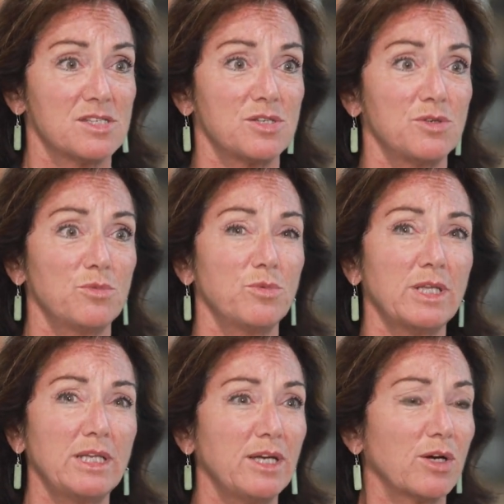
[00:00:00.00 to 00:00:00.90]
to
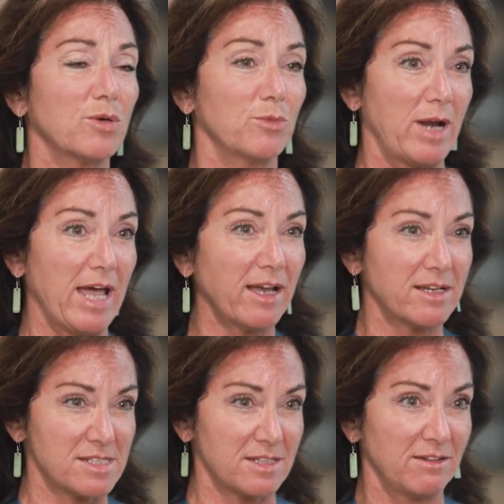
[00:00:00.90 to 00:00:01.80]
really
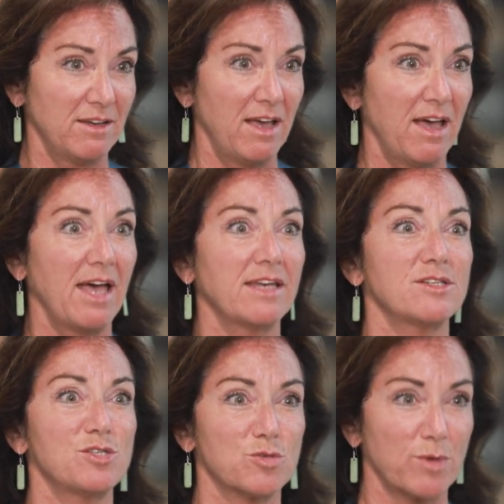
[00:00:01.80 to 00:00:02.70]
correct and
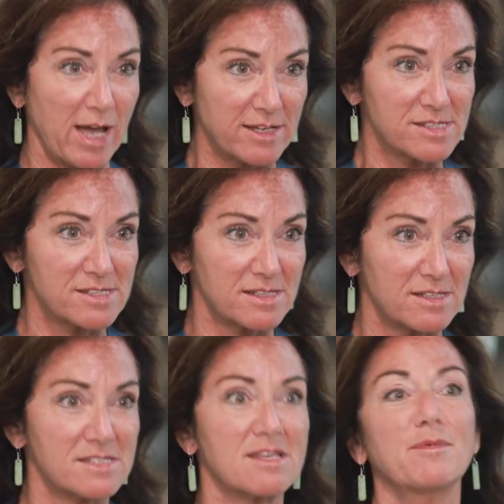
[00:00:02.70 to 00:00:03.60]
address
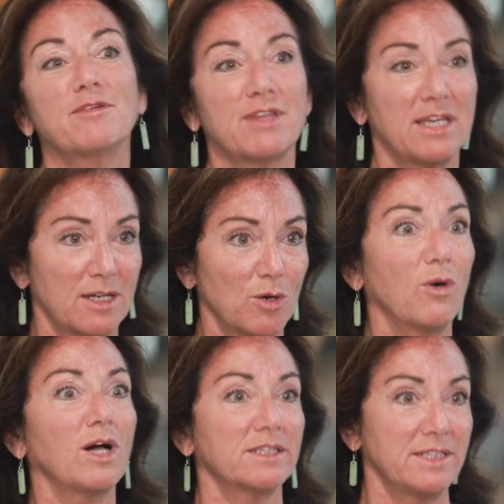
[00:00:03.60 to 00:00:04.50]
some of the
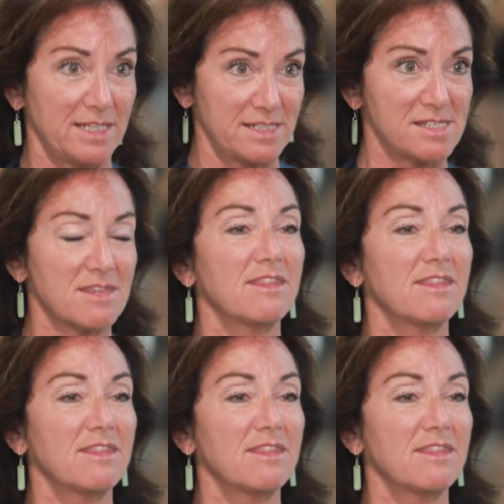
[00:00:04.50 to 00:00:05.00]
inequalities